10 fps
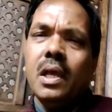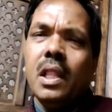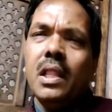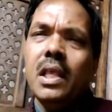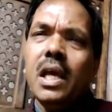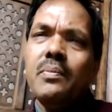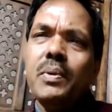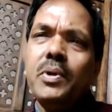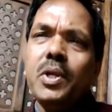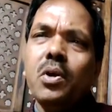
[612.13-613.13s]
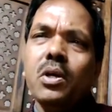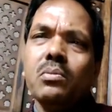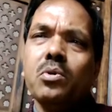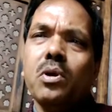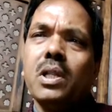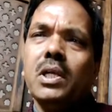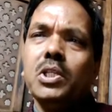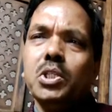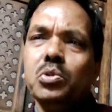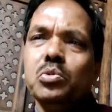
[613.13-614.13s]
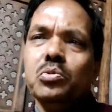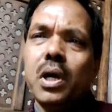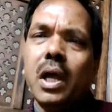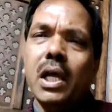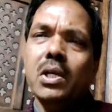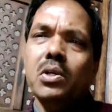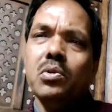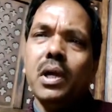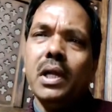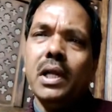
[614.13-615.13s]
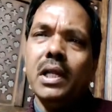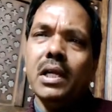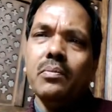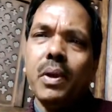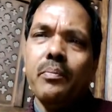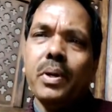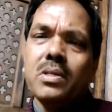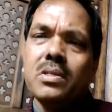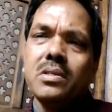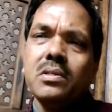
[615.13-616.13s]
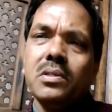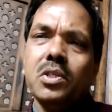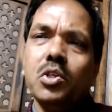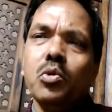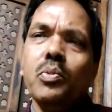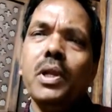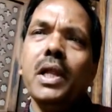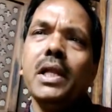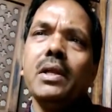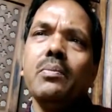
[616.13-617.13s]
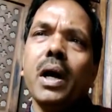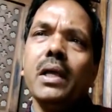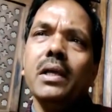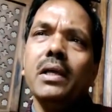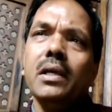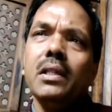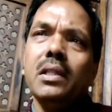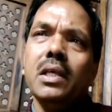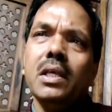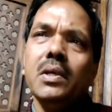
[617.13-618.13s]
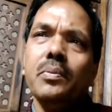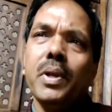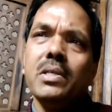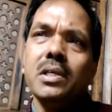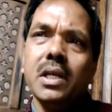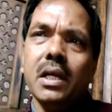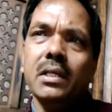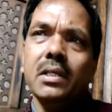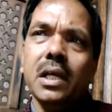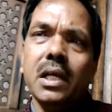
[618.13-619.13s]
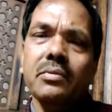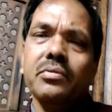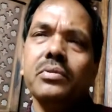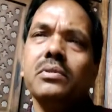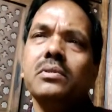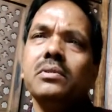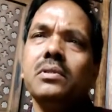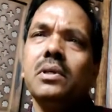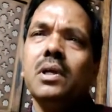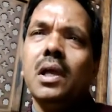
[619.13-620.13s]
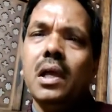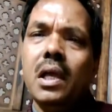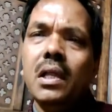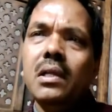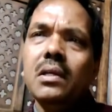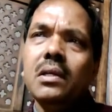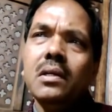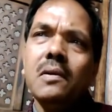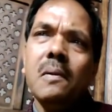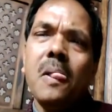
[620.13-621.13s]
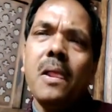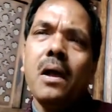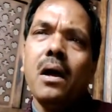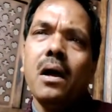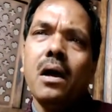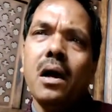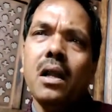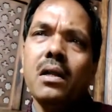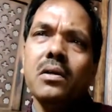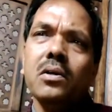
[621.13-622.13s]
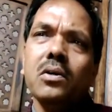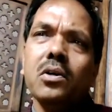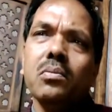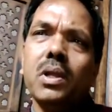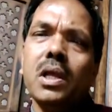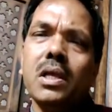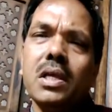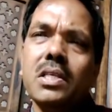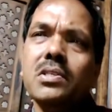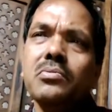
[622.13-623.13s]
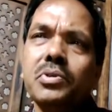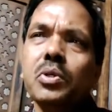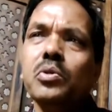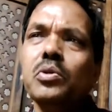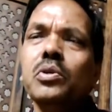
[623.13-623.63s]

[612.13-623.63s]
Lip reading: There may be not more than two Anglo-Indian members nominated by the President if, in her/his view,